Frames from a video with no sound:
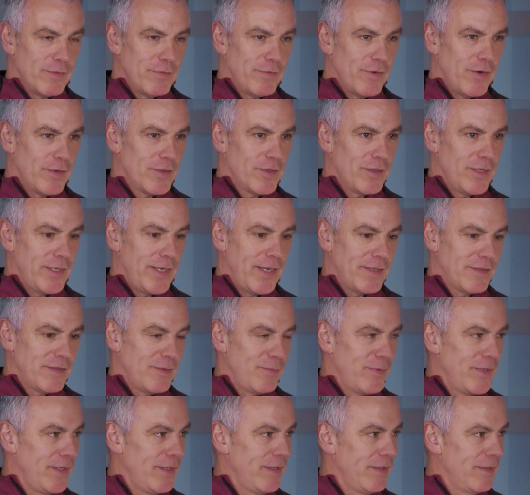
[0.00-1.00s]
unfortunately, has
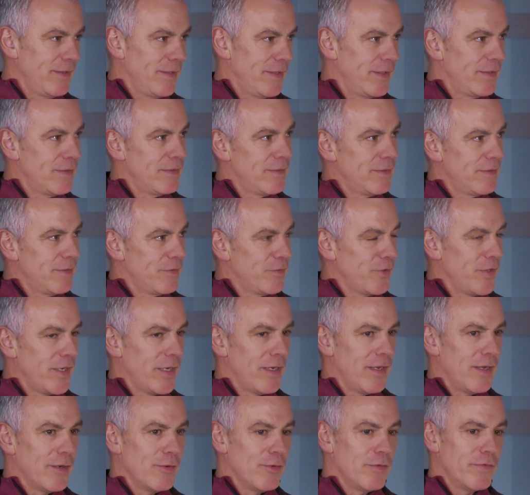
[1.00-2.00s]
to be at the 3
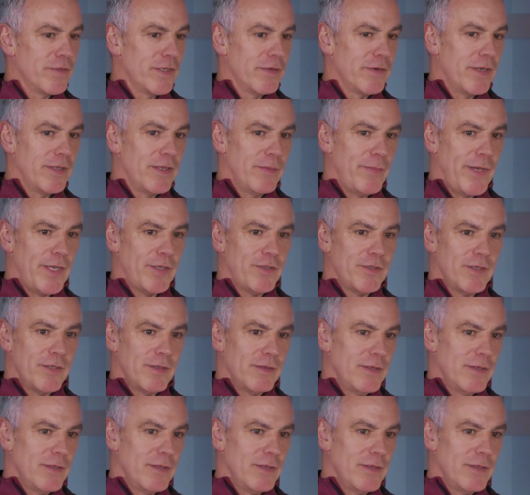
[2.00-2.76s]
o'clock over there on the match,